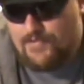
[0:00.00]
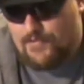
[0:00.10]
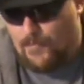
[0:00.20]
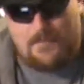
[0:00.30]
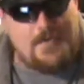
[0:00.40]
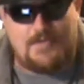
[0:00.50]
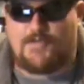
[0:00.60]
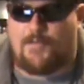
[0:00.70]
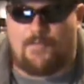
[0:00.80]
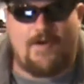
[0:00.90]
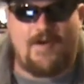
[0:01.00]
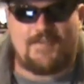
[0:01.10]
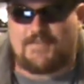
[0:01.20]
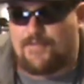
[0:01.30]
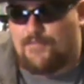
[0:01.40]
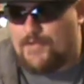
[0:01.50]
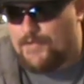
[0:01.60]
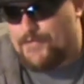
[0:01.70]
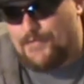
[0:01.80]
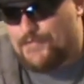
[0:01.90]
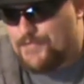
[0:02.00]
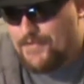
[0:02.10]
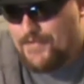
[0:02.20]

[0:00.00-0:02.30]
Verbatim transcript: don't be surprised if we lose.